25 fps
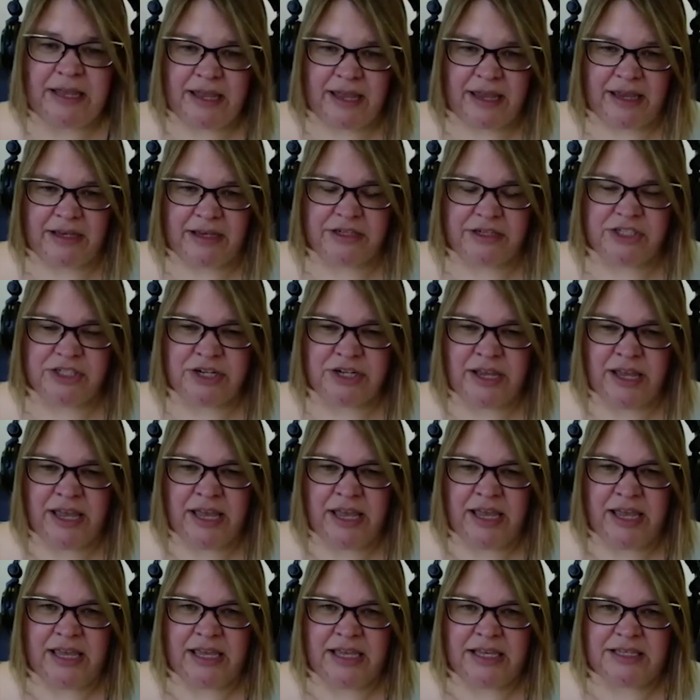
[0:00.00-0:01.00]
age,
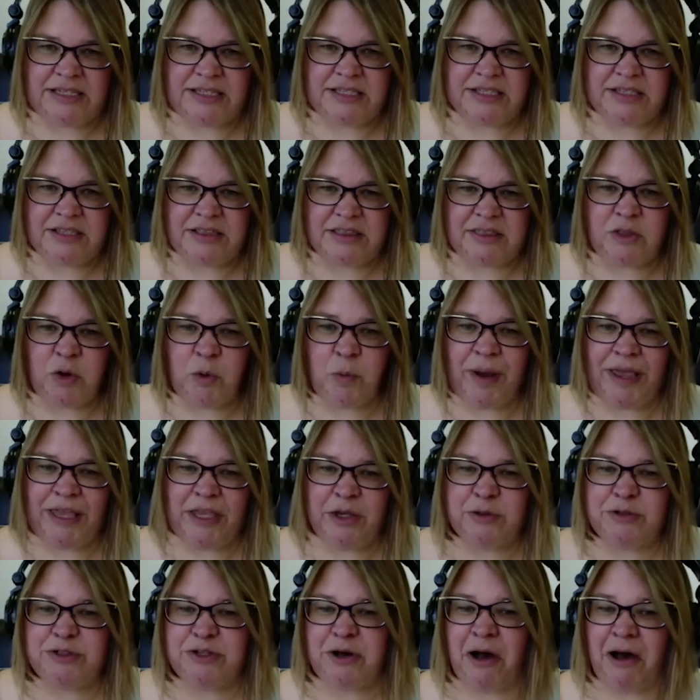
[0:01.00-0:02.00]
is the way
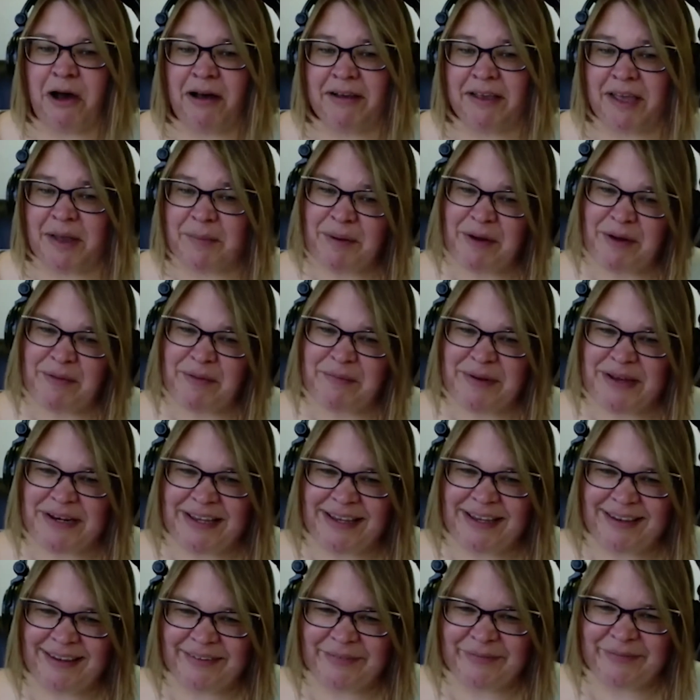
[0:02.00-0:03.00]
you talk about
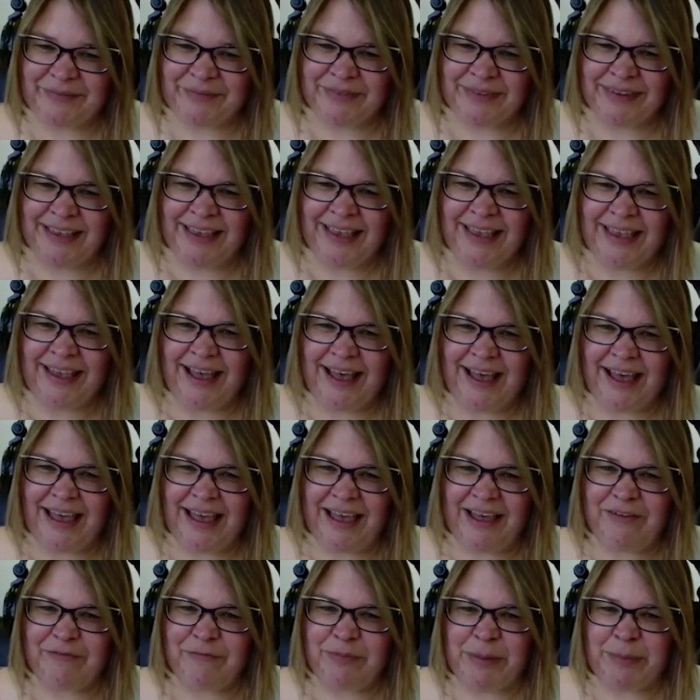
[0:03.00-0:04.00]
money. I
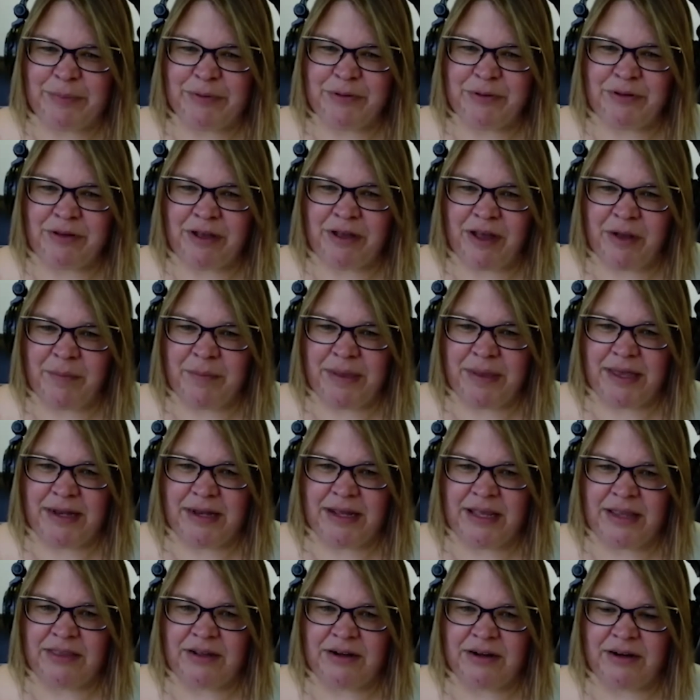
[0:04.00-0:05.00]
have people who come in
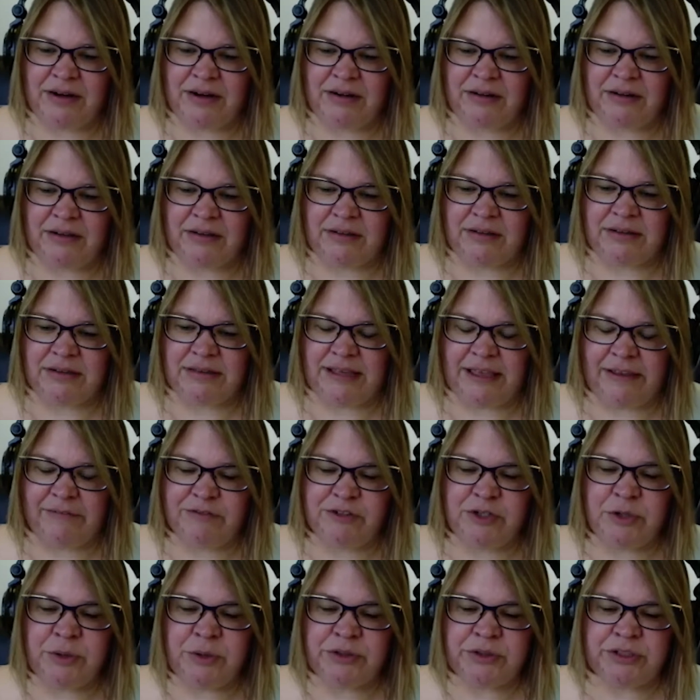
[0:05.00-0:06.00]
and they've
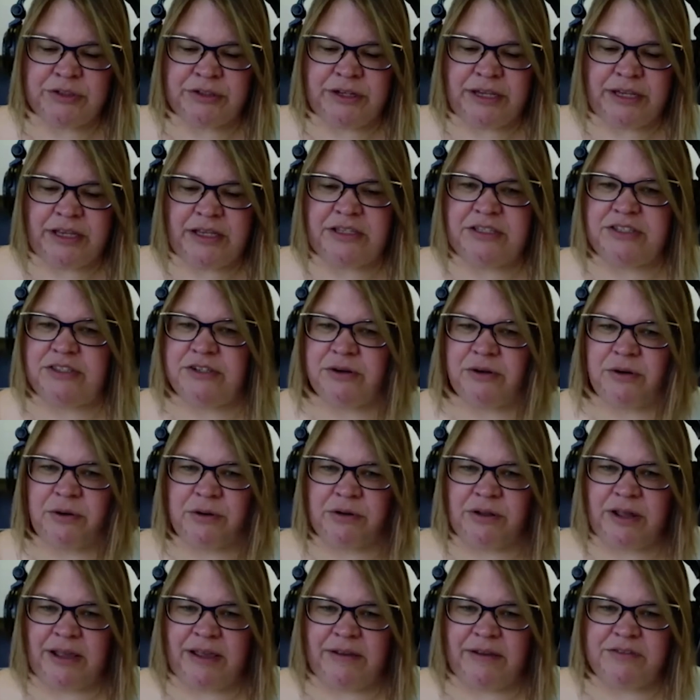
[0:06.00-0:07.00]
told their kids their whole
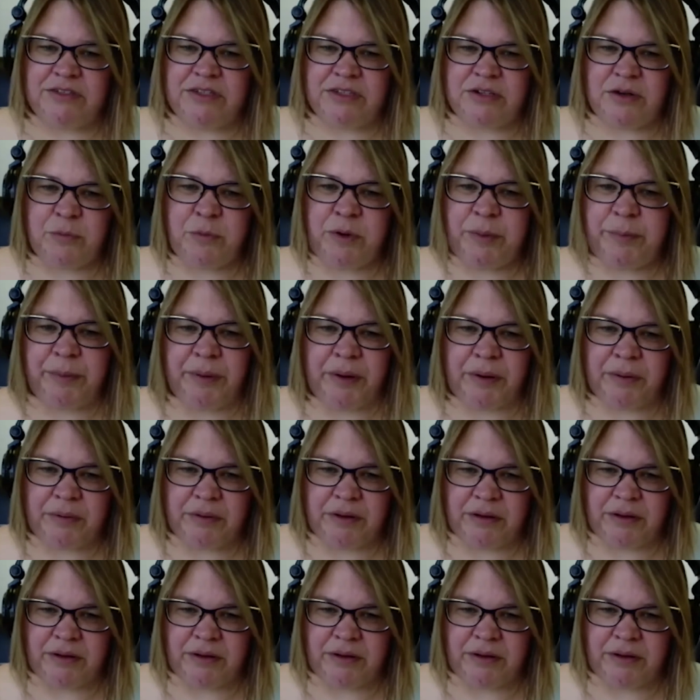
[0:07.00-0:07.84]
lives, we're broke.